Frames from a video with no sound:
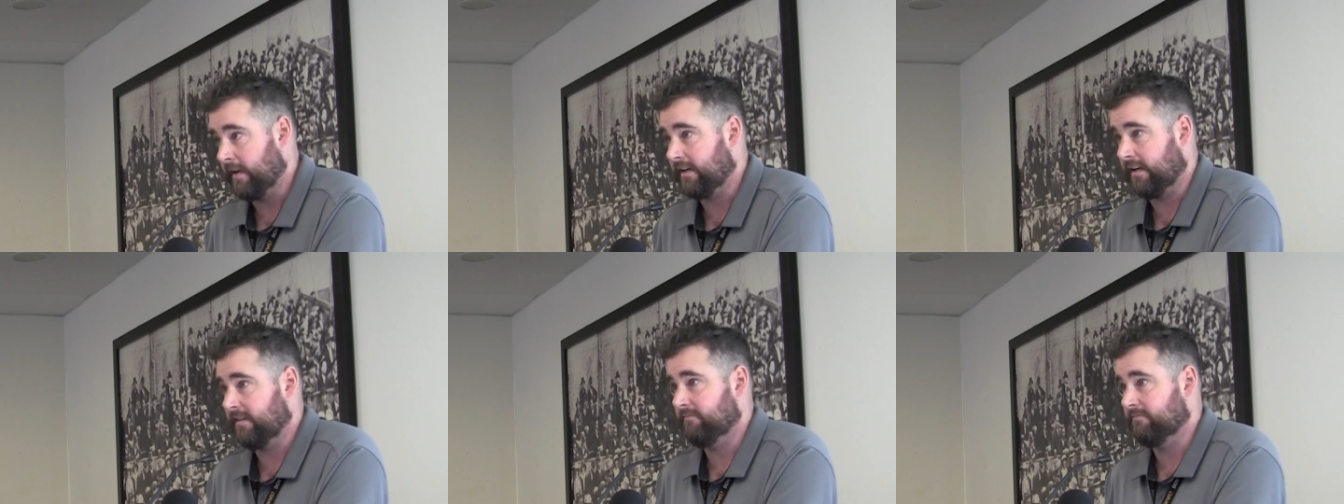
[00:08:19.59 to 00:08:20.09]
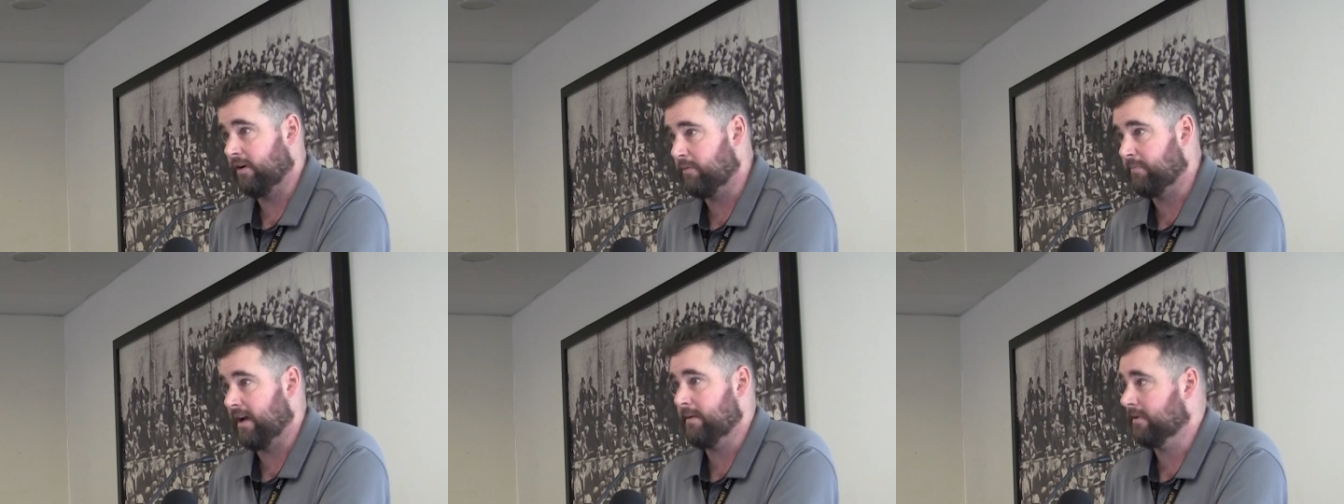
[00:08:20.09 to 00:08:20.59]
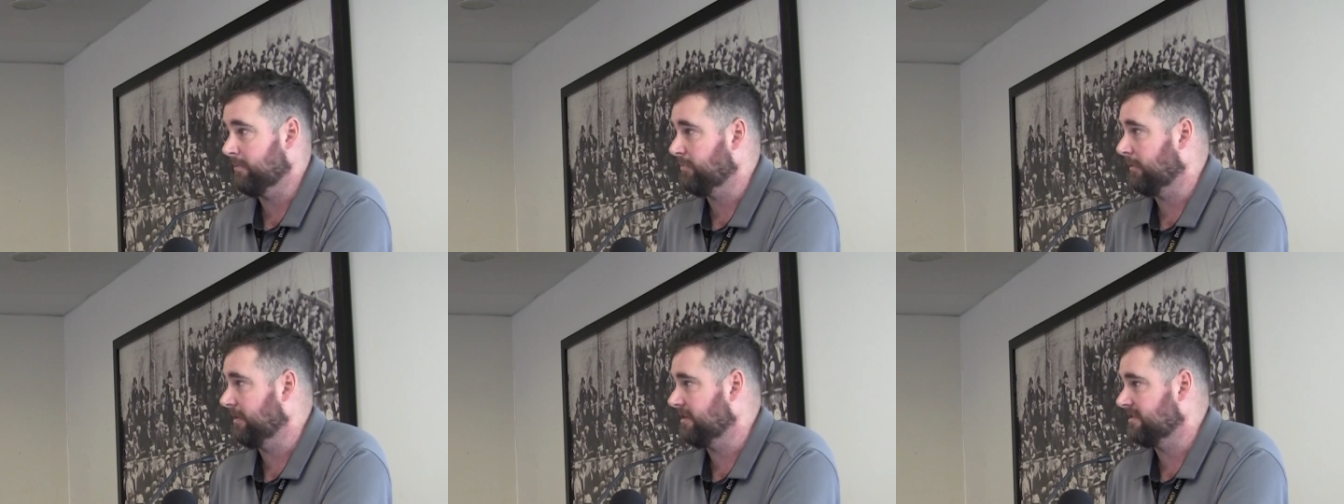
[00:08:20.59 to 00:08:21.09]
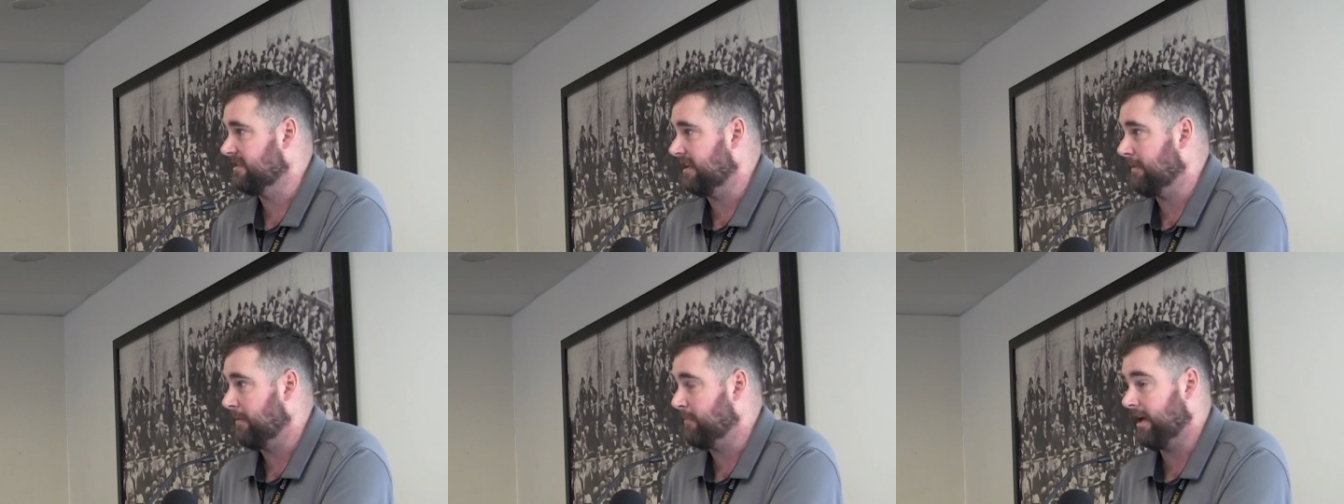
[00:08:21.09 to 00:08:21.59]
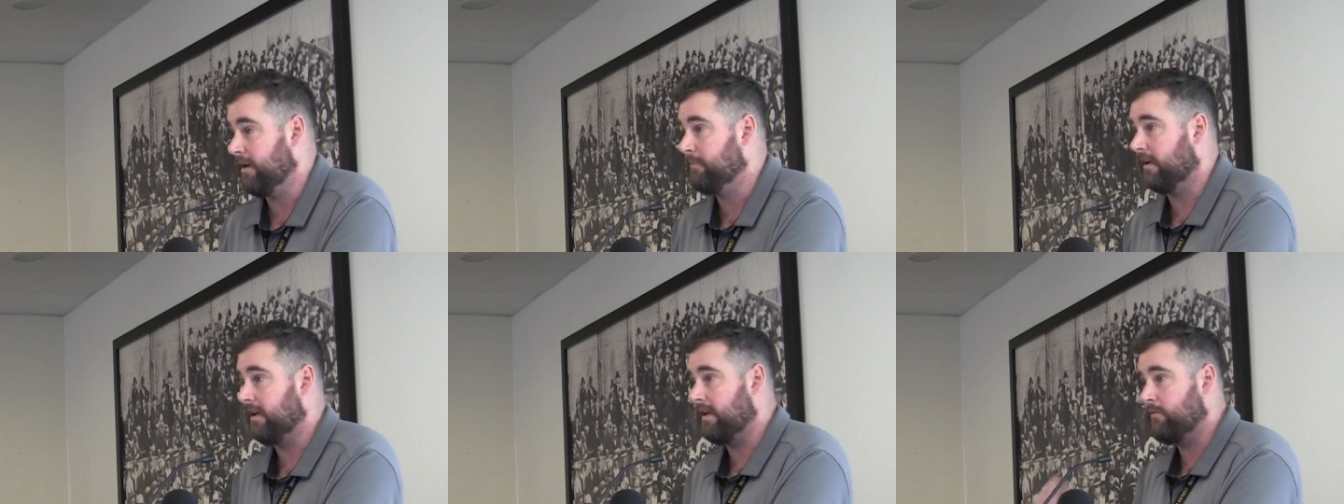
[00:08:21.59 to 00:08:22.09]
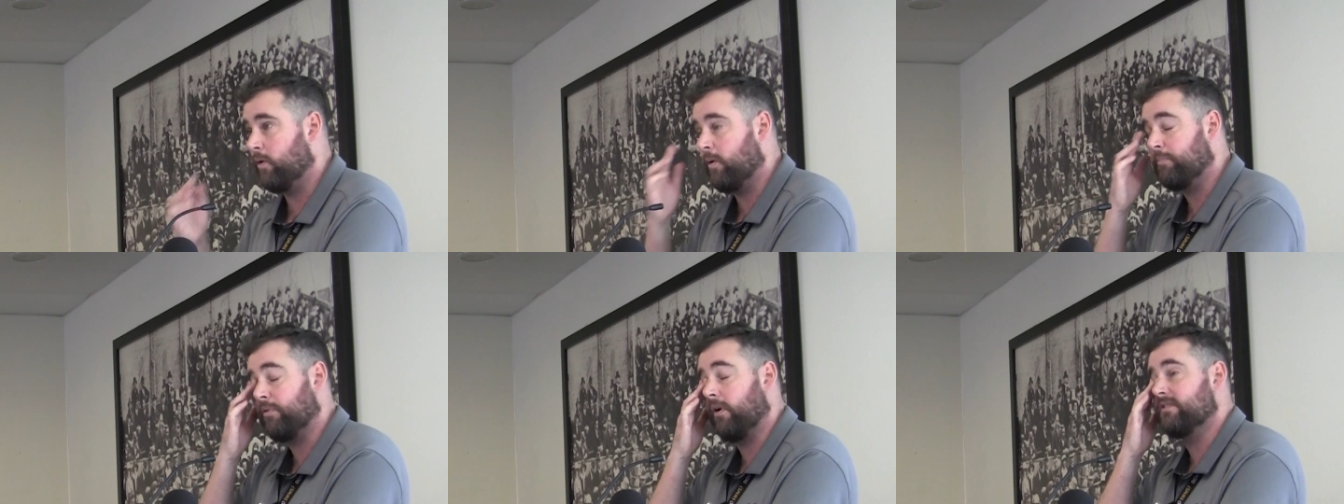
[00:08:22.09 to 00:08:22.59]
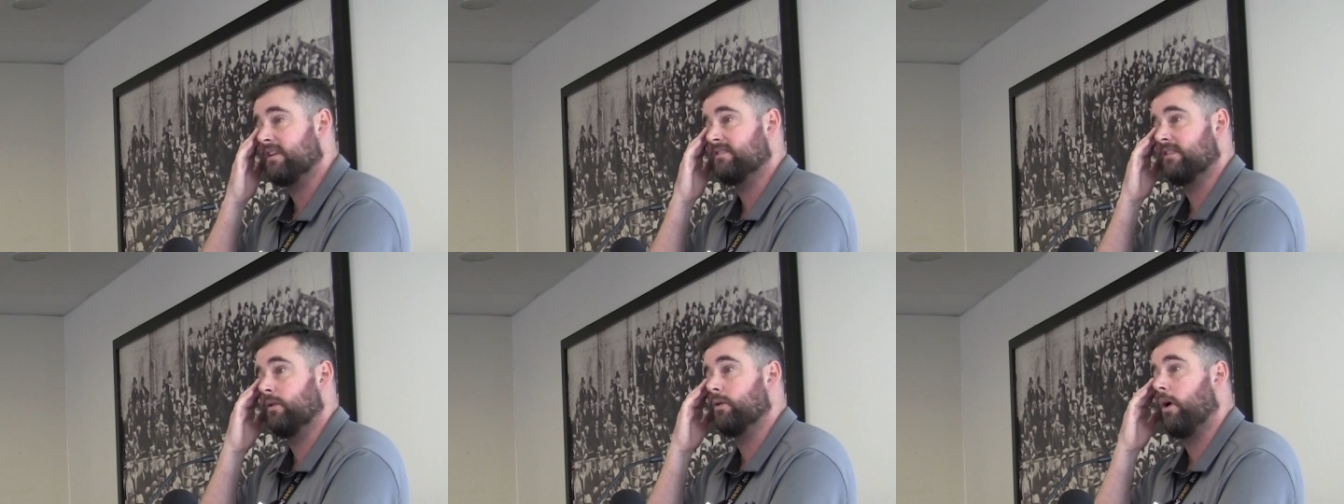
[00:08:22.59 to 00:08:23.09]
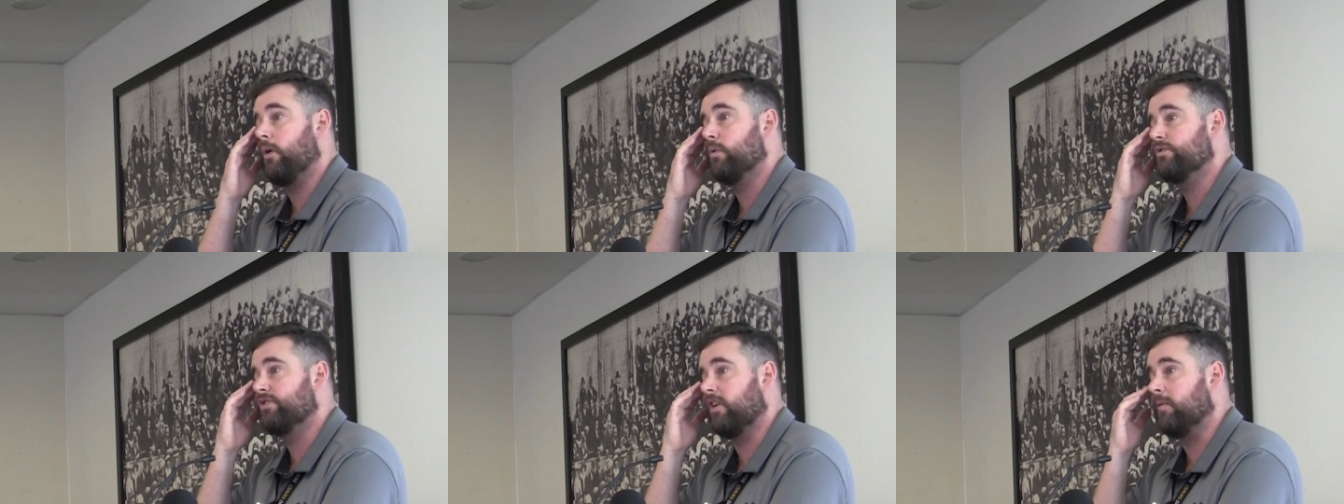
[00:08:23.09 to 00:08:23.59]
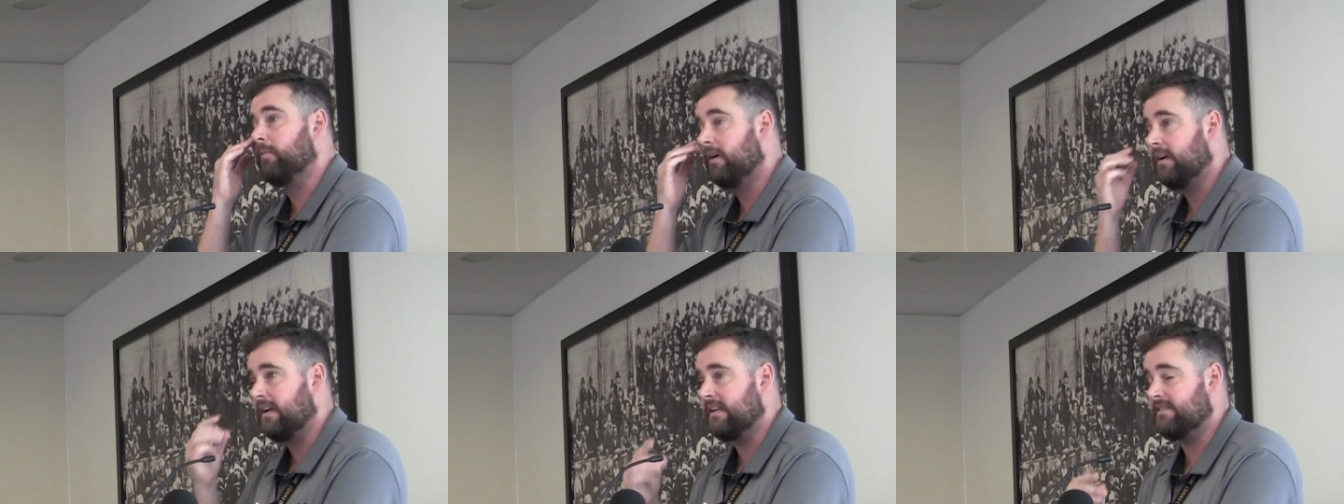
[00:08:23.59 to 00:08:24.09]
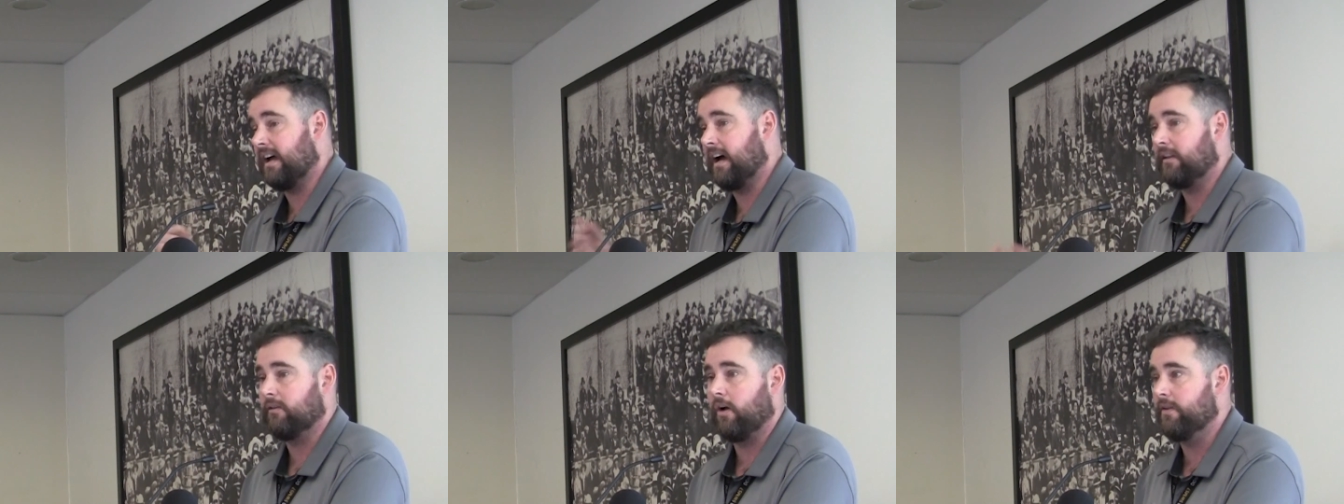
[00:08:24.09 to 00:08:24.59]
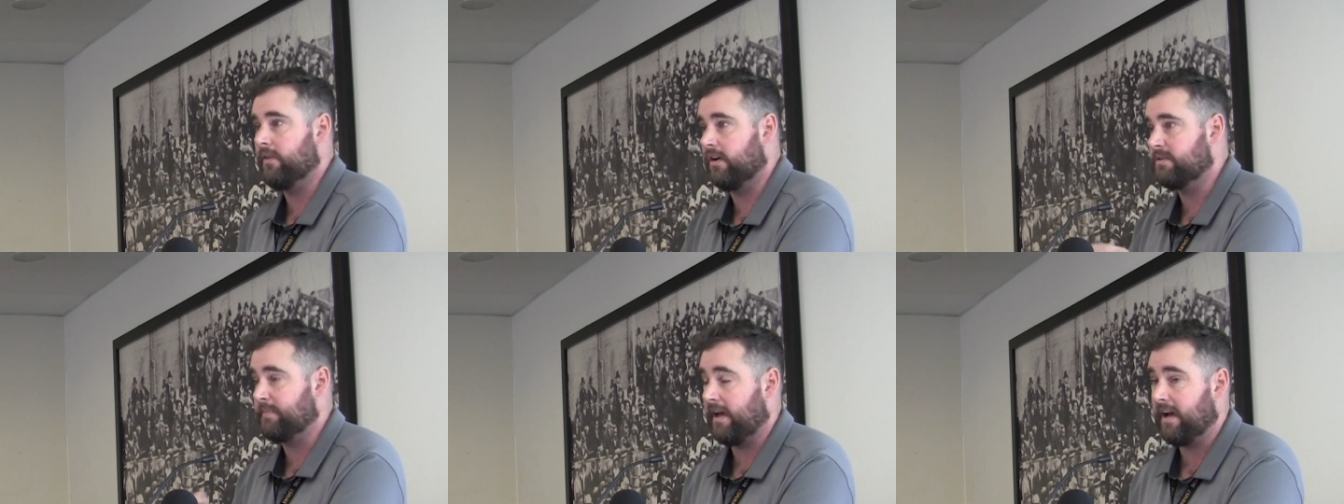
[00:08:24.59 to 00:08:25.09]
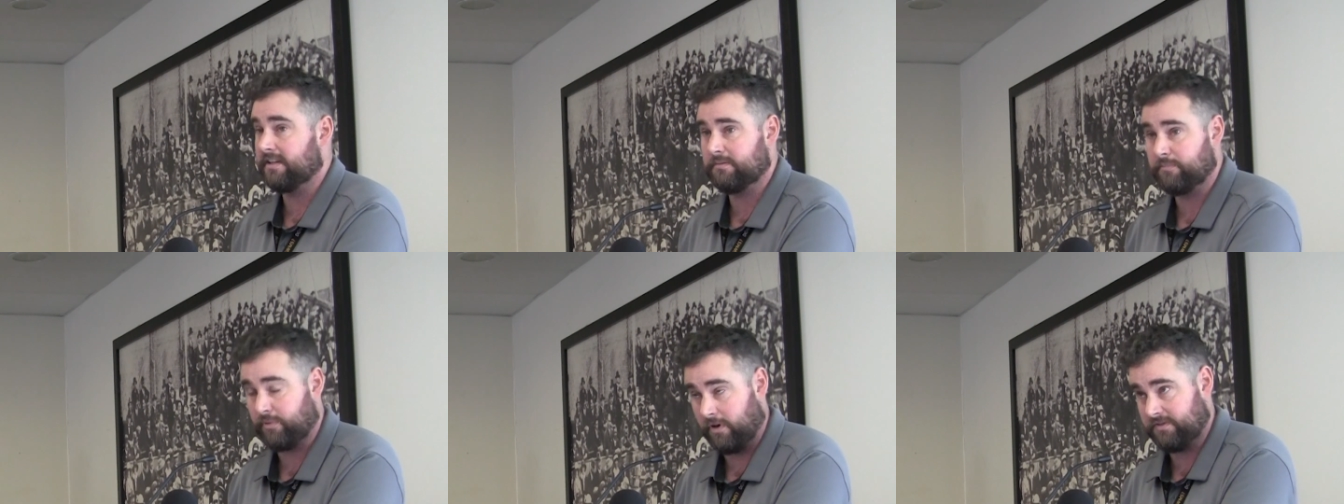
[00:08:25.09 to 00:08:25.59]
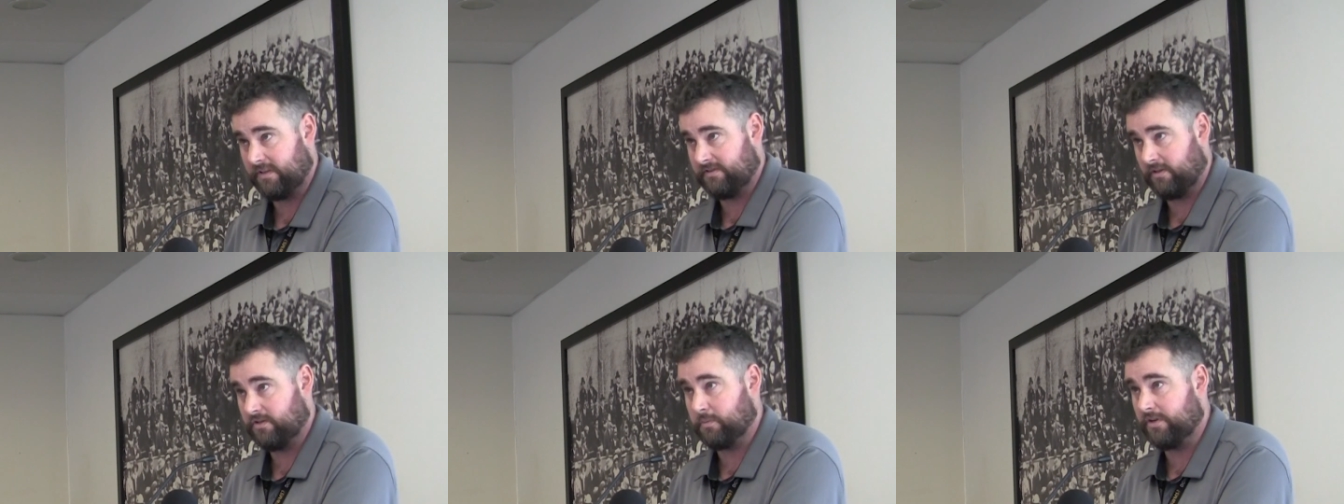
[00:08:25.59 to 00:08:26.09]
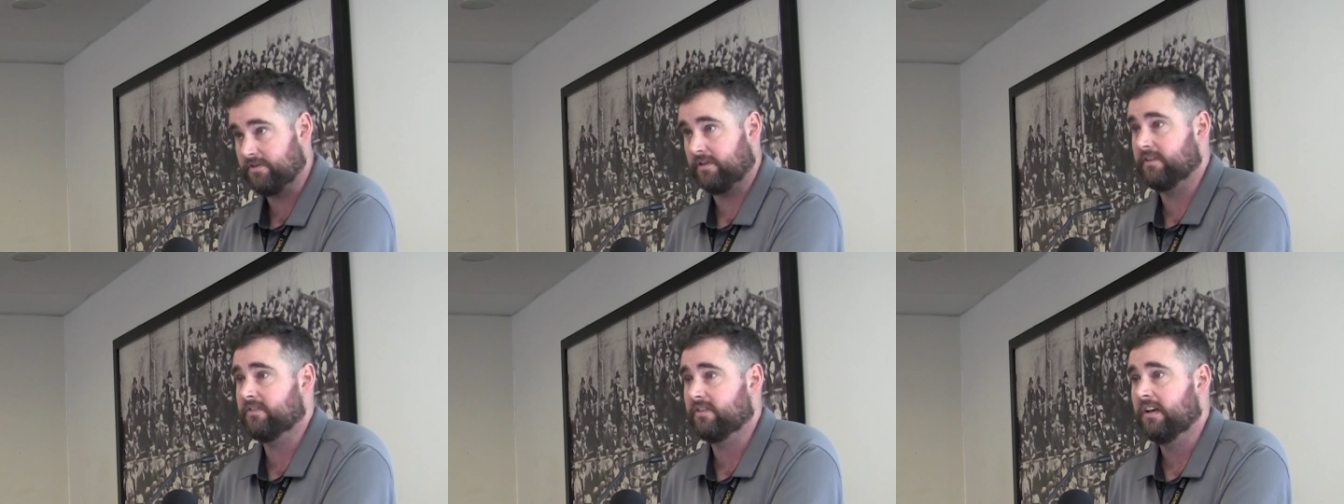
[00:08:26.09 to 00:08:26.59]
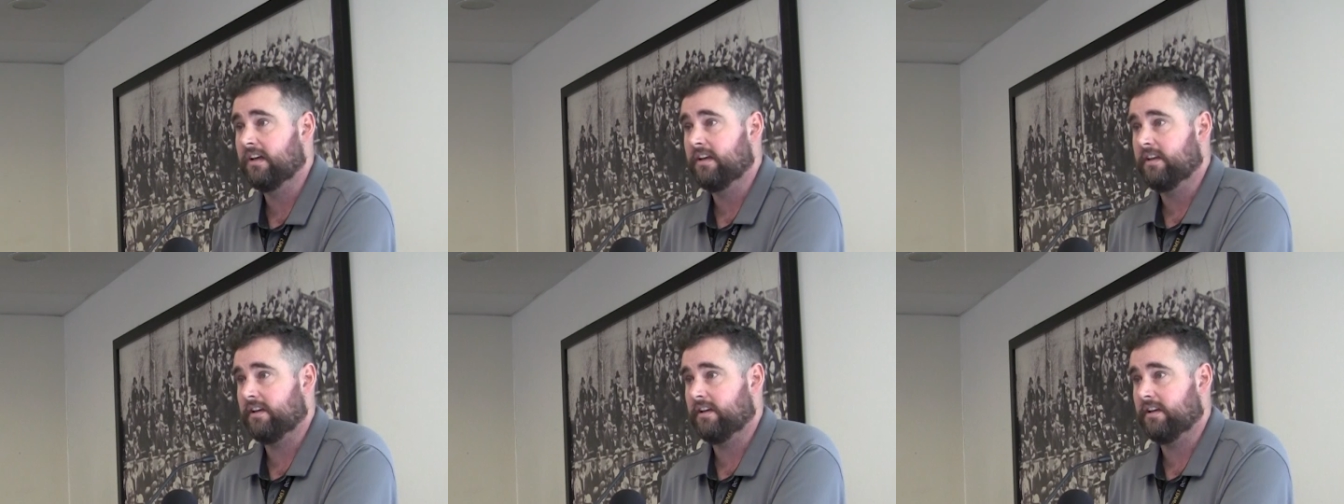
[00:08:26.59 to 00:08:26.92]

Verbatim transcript: okay, on paper, it probably doesn't seem that bad, but if your processor, your whole job is to unload those bags and process those widgets,